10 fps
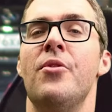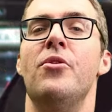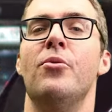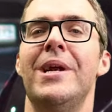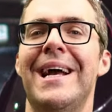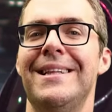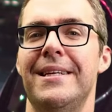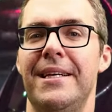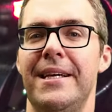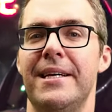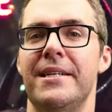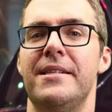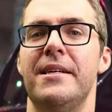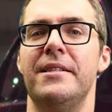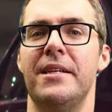The reality
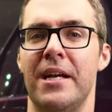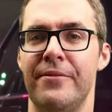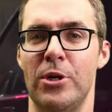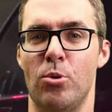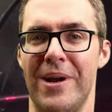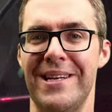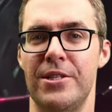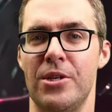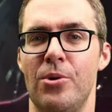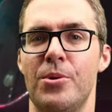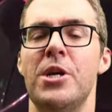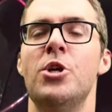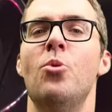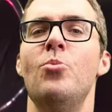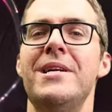is it's kind of a gray zone.
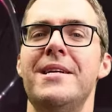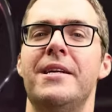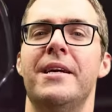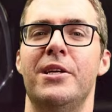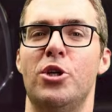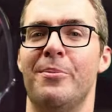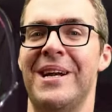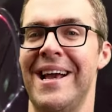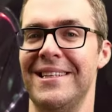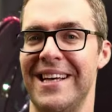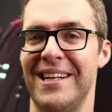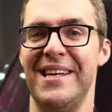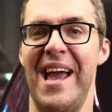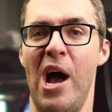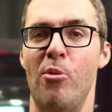No one can determine
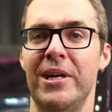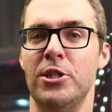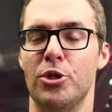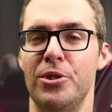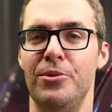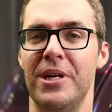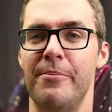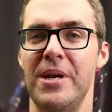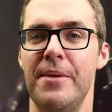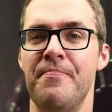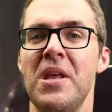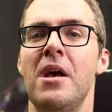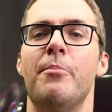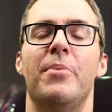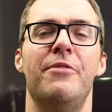exactly how injured you can be,
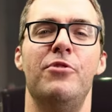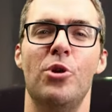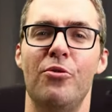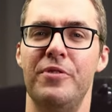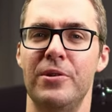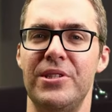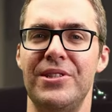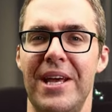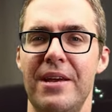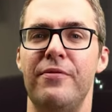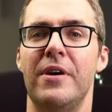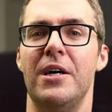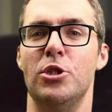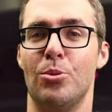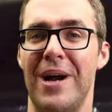but if you don't feel safe
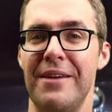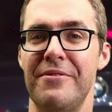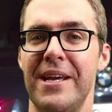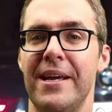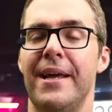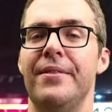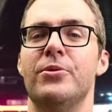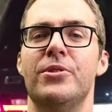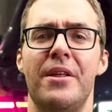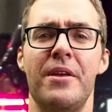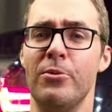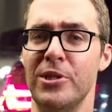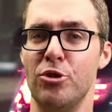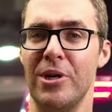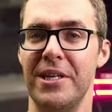uh, driving and there's nothing
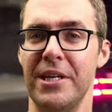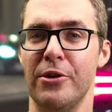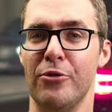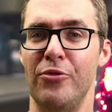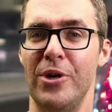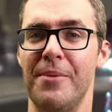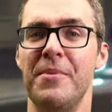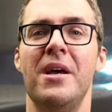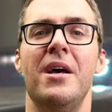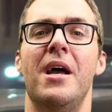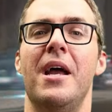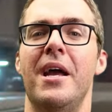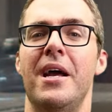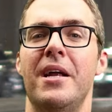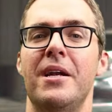restricting your foot,
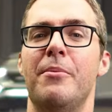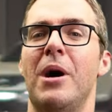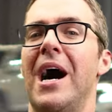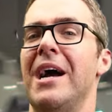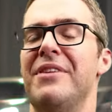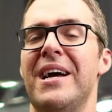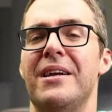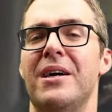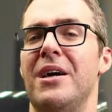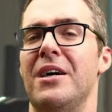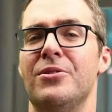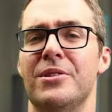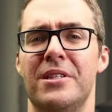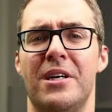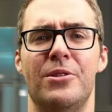and I've had
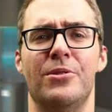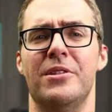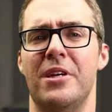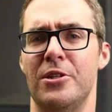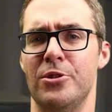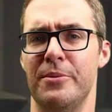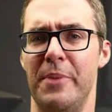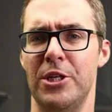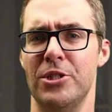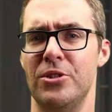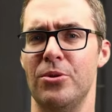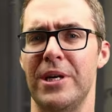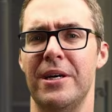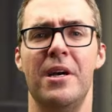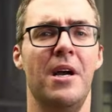hundreds and hundreds and hundreds of patients
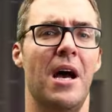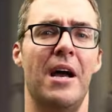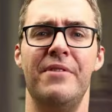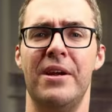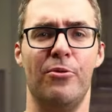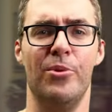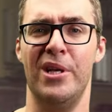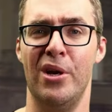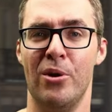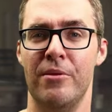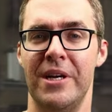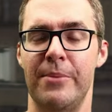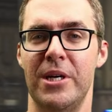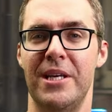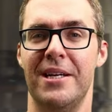do it. I've never really heard of
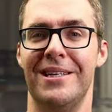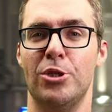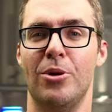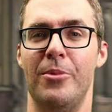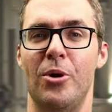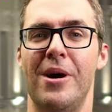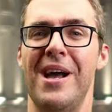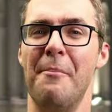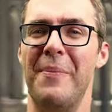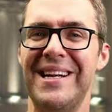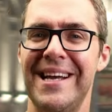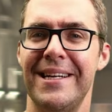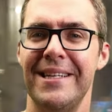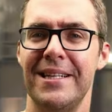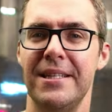anybody getting in trouble, but
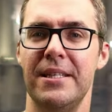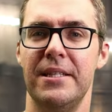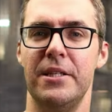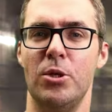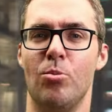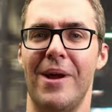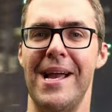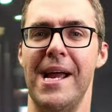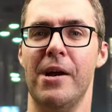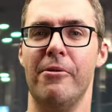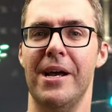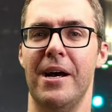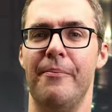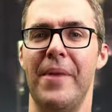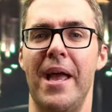technically it's a gray
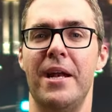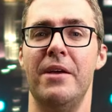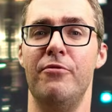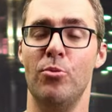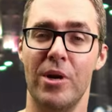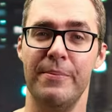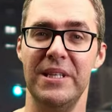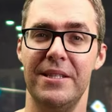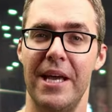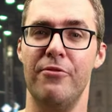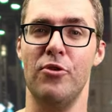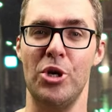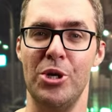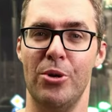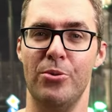area. And if you wanna be safe,
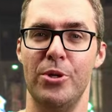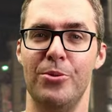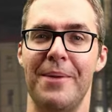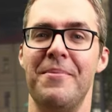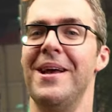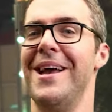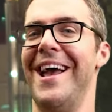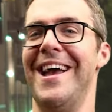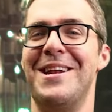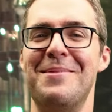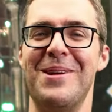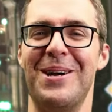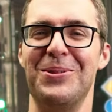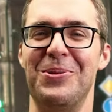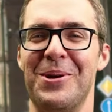don't do it. And I'm
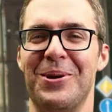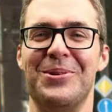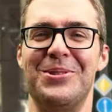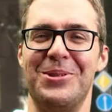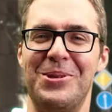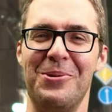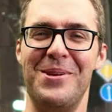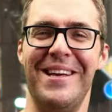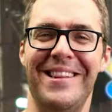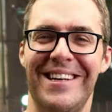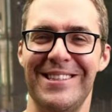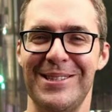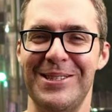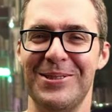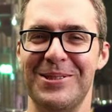not a lawyer, so don't take that
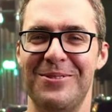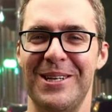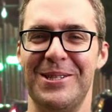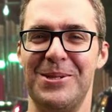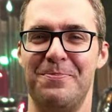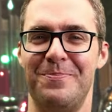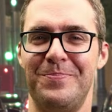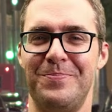as legal advice.